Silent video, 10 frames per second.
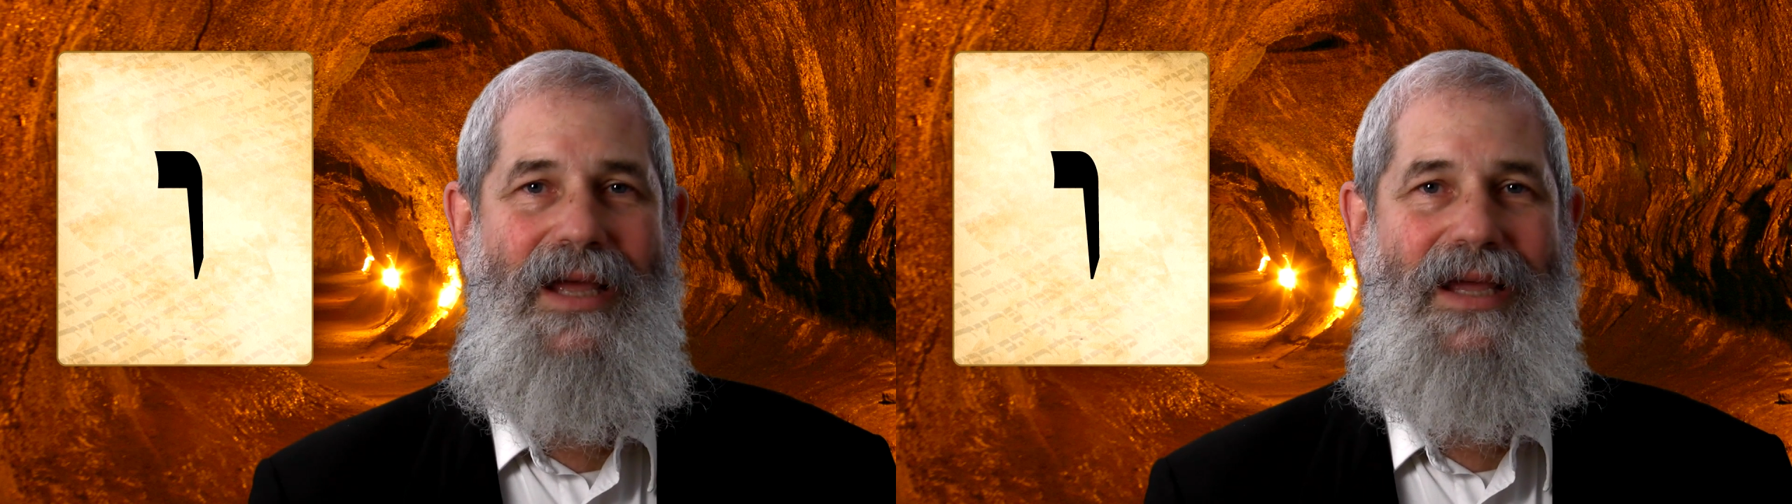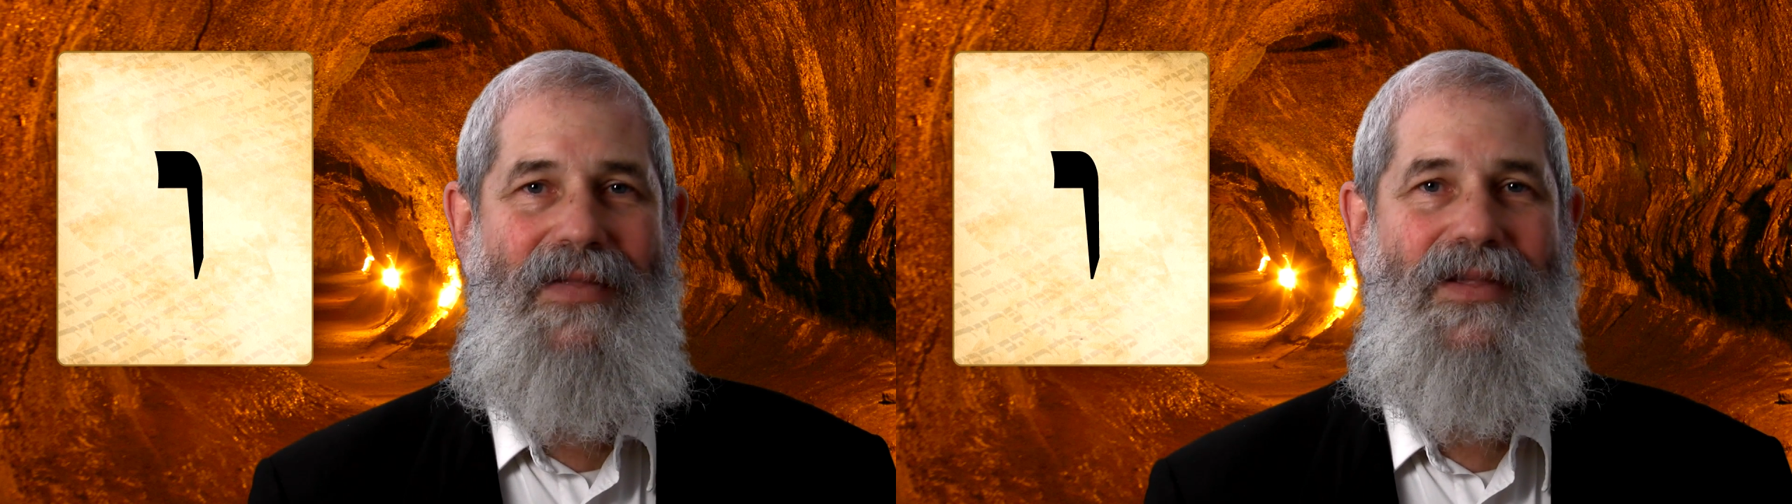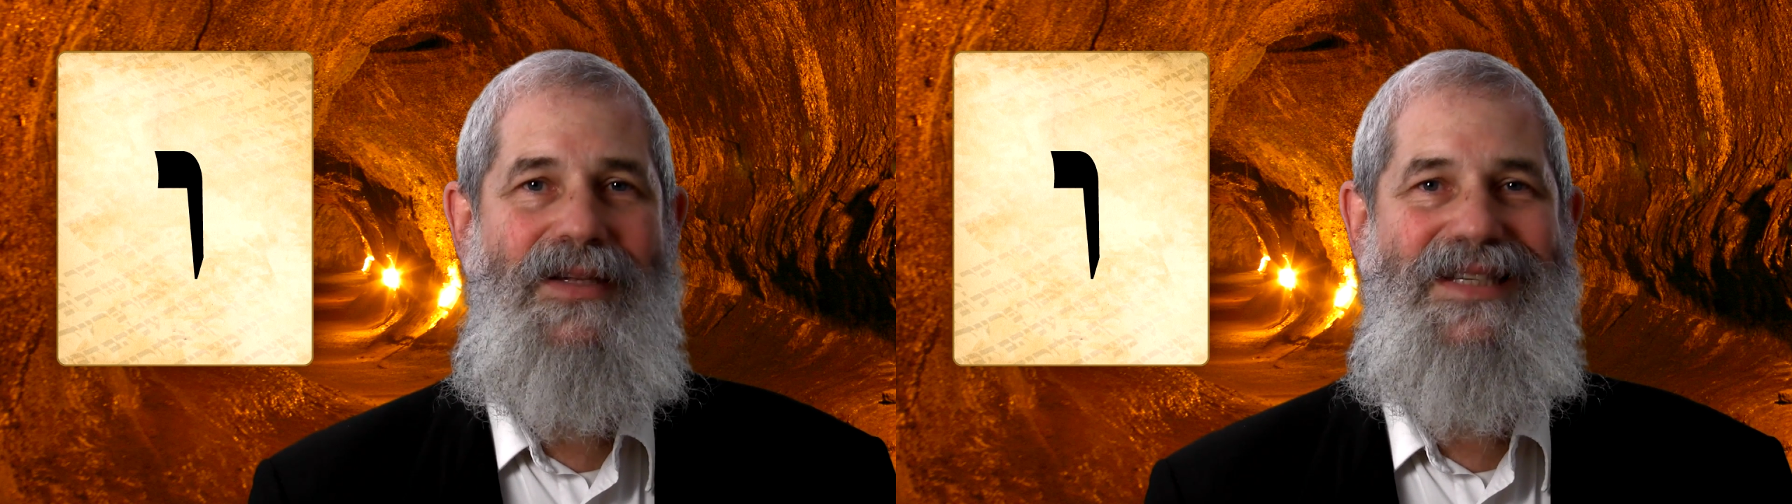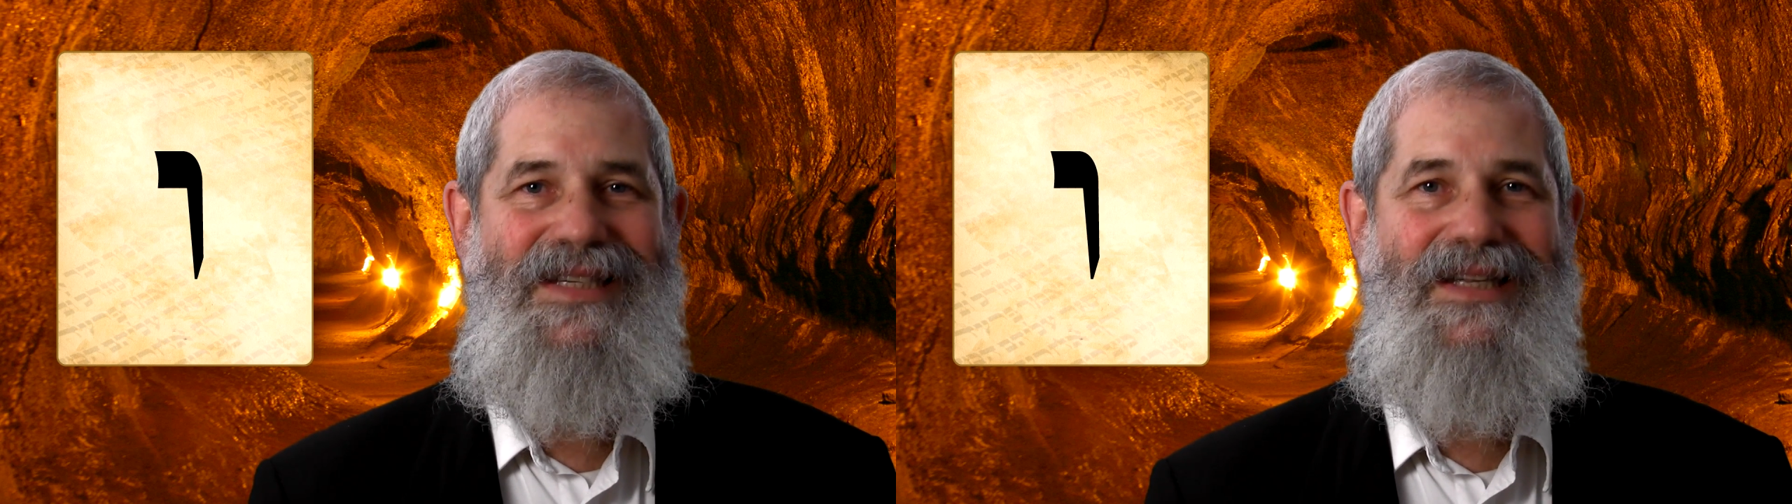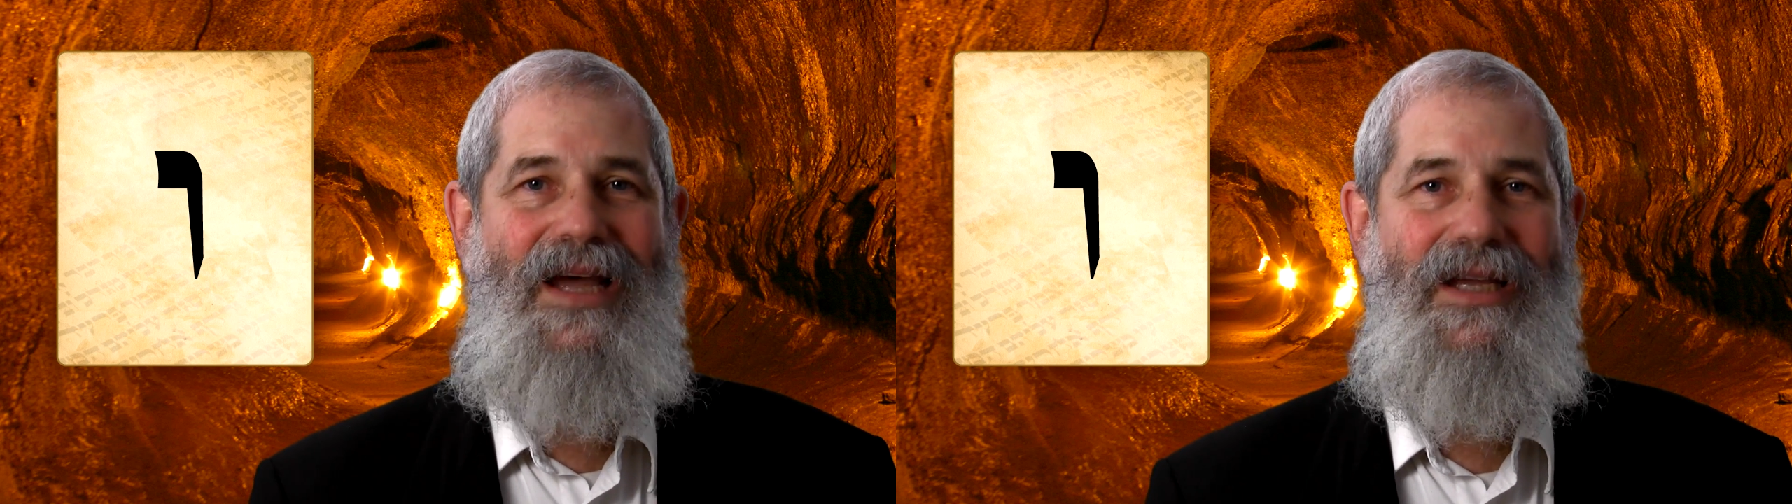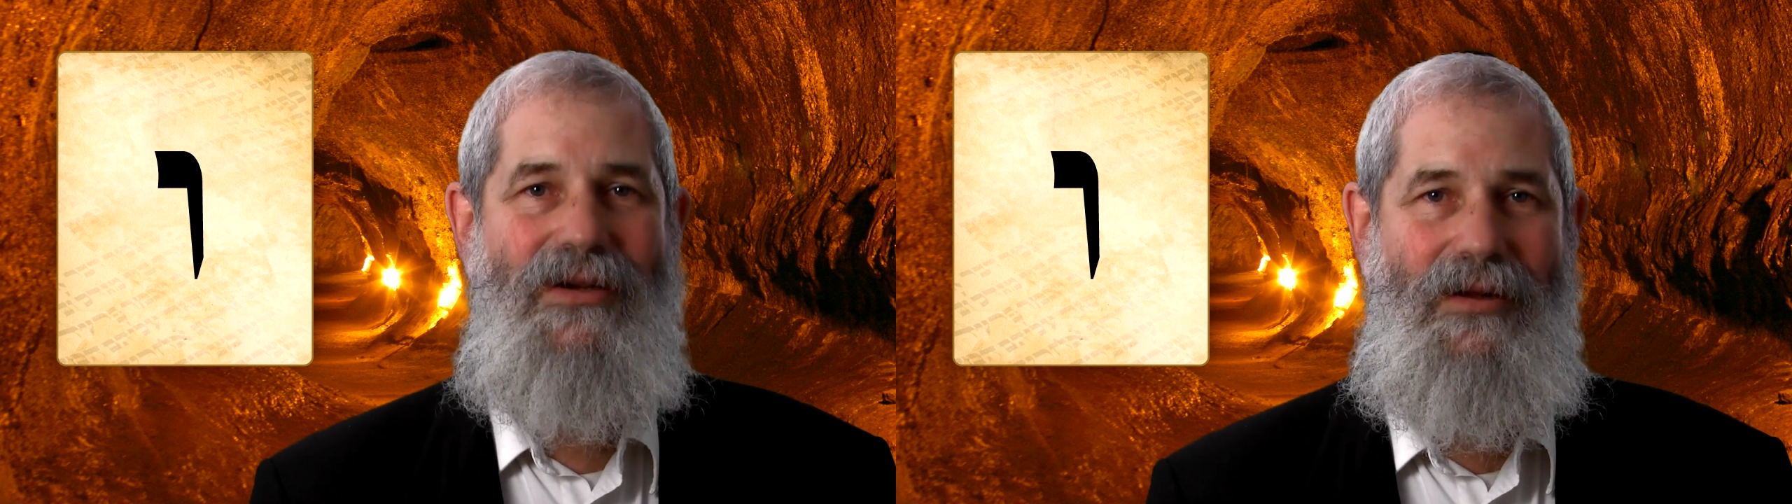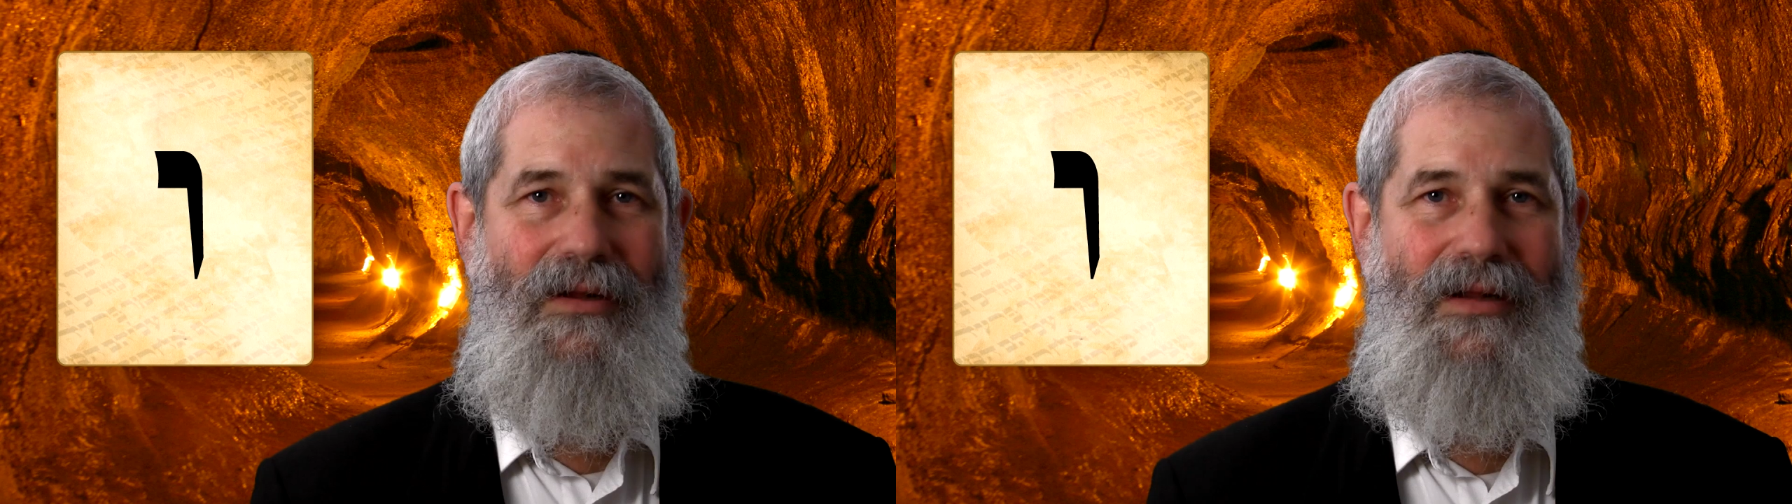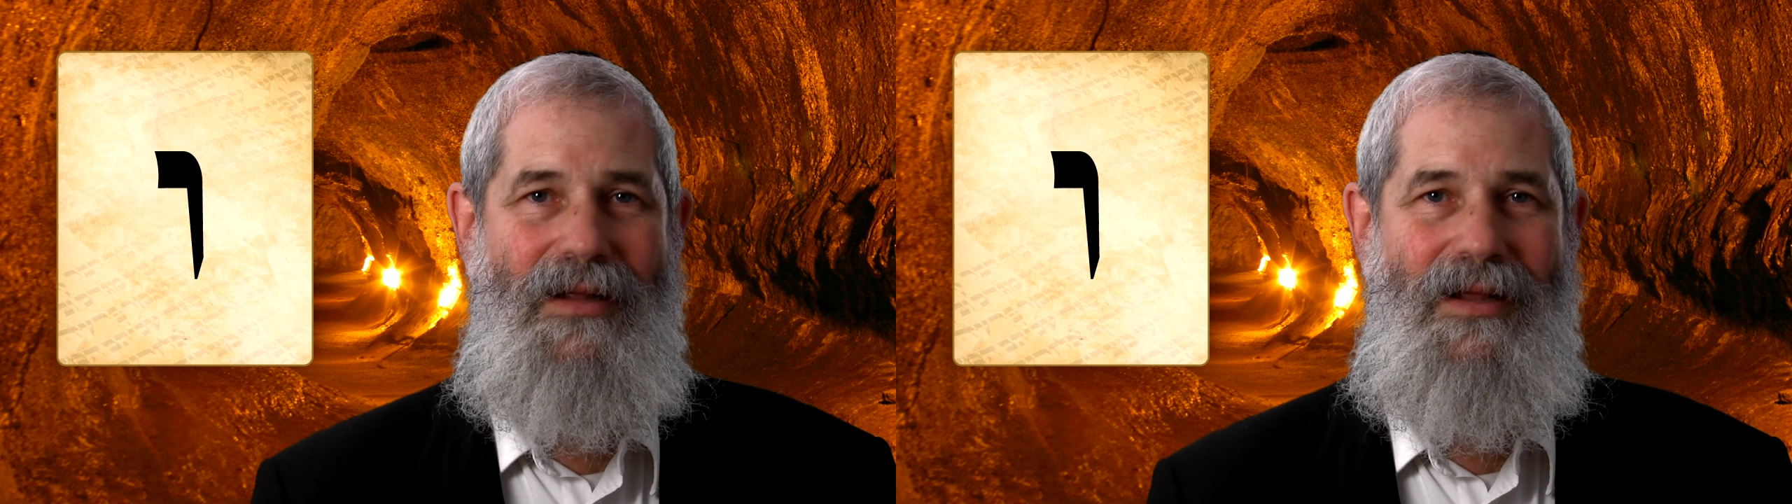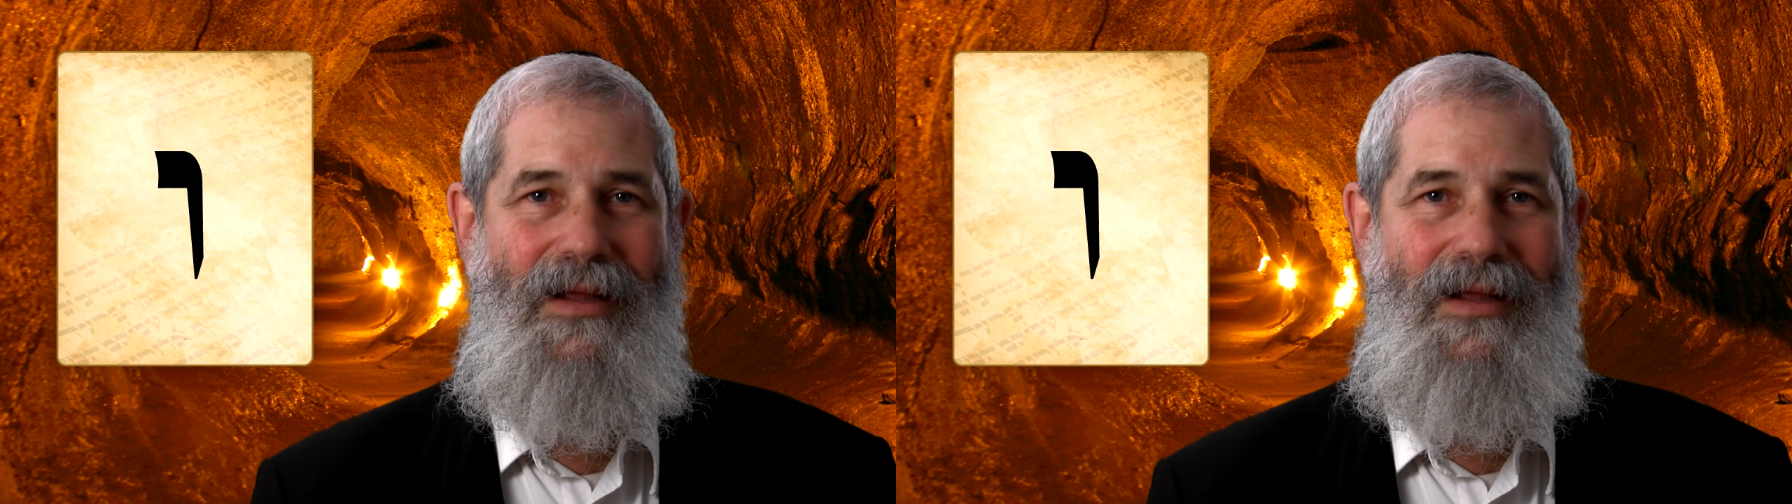in this cycle